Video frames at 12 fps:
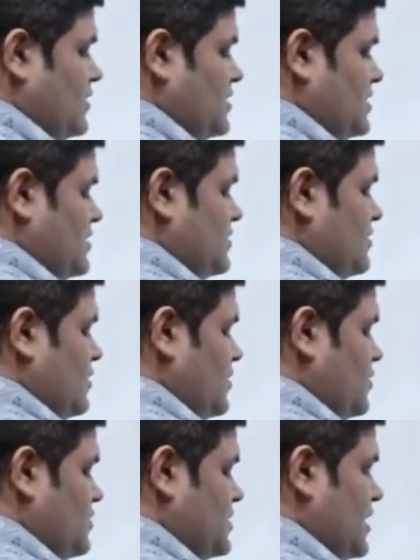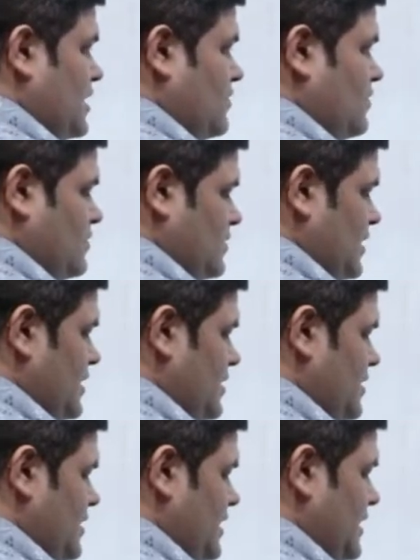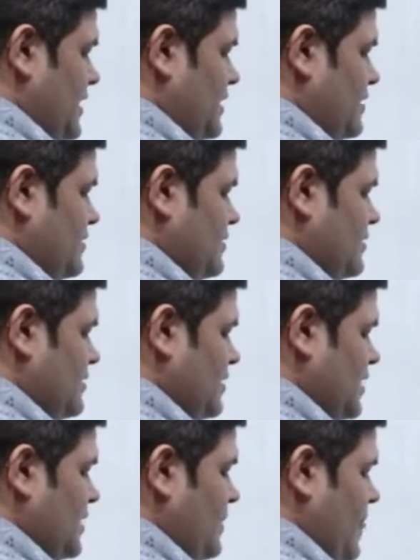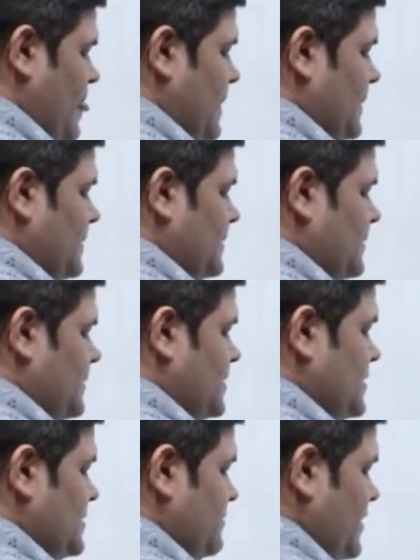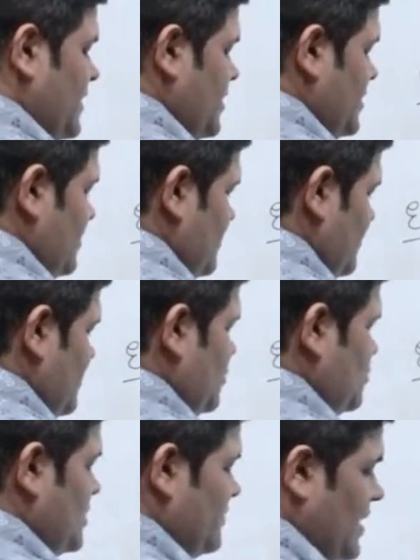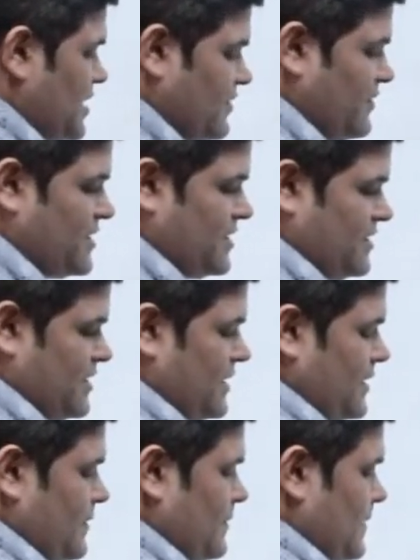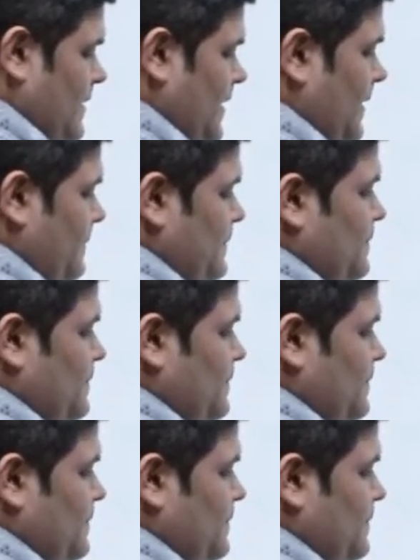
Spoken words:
this is going to start integrate? Okay, so just we use the partial fractions here. Okay,